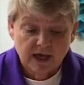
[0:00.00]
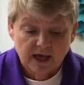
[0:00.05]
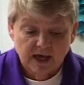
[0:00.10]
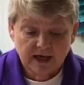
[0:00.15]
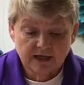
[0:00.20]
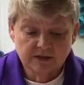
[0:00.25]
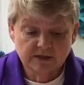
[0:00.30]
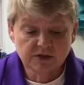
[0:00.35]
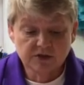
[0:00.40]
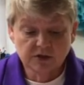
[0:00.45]

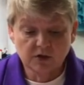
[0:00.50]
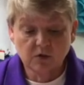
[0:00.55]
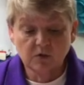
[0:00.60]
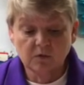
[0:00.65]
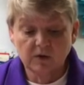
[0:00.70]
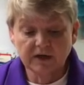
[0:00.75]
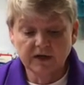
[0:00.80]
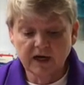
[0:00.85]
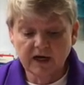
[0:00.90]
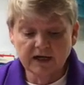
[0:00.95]
And so
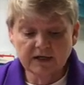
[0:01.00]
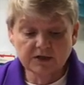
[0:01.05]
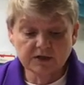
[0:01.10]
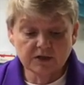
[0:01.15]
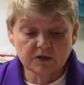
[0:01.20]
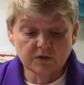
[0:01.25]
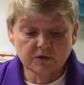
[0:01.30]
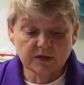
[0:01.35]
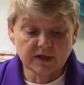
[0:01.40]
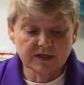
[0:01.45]
what I
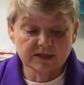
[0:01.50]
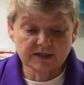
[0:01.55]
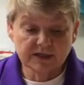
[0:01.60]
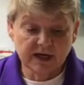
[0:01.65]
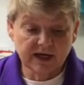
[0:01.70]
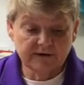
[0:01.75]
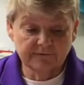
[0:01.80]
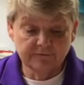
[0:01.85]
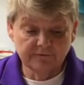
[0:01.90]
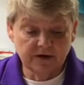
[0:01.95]
do is
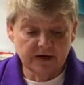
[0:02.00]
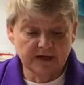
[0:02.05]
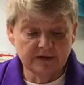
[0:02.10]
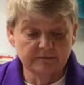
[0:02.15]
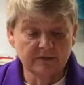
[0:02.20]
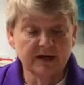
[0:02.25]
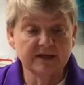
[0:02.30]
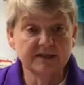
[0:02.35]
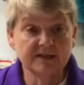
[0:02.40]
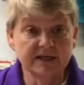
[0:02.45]
I find
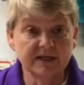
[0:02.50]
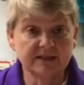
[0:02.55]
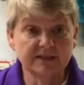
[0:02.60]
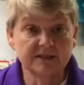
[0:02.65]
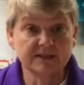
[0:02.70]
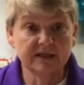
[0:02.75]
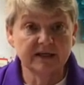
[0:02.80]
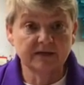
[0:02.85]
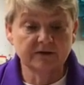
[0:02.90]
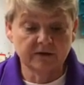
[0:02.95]
my dead
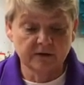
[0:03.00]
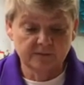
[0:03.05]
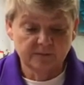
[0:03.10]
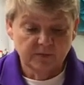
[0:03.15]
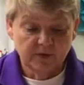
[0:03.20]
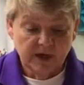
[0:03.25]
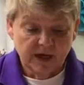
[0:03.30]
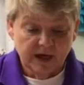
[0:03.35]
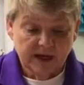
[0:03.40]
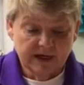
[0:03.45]
center
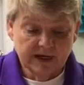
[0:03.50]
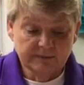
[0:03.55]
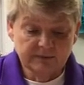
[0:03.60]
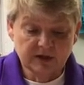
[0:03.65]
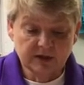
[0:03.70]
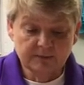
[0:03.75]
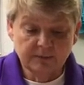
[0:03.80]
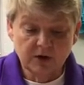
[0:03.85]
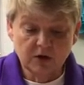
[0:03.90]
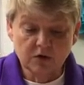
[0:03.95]
and I'm going
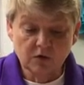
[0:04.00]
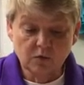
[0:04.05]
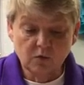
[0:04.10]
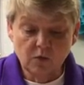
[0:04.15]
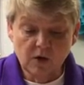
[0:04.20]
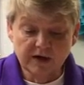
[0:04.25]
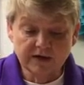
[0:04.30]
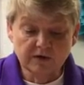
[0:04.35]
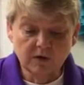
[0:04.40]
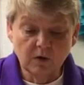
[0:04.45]
to poke
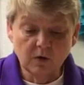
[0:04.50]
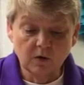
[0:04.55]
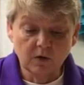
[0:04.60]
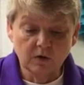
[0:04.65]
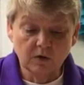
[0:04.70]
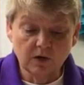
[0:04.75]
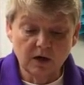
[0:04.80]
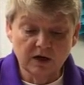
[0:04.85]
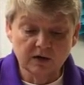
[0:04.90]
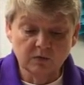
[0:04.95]
one
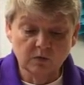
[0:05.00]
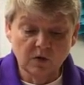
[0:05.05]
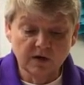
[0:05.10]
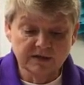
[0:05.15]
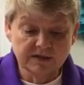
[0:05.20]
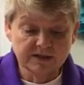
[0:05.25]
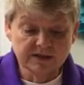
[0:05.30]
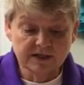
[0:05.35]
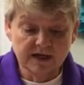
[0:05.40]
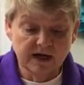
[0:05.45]
hole on
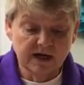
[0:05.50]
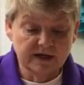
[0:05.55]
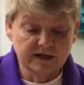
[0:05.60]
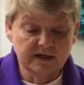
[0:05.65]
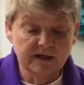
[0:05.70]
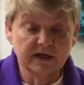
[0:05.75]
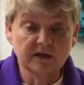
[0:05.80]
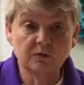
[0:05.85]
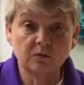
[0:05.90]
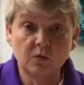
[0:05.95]
one side
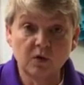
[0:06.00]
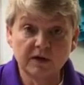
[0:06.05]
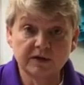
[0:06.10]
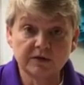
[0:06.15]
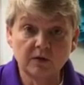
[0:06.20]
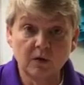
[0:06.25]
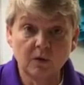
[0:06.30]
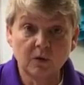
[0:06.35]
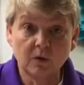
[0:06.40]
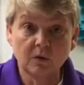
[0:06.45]
and one
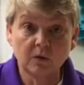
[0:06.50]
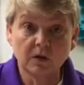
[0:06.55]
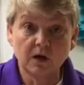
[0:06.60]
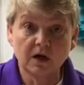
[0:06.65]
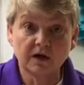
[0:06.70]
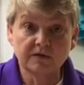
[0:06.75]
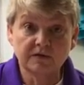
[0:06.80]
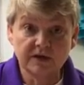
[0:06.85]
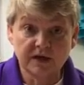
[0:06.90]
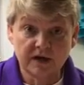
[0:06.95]
hole
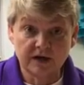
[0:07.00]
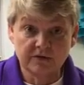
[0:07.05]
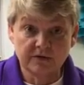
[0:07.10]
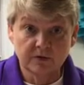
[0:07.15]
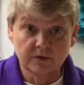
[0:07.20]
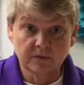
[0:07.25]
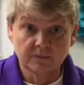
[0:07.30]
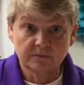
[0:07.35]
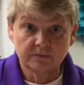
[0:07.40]
on the other.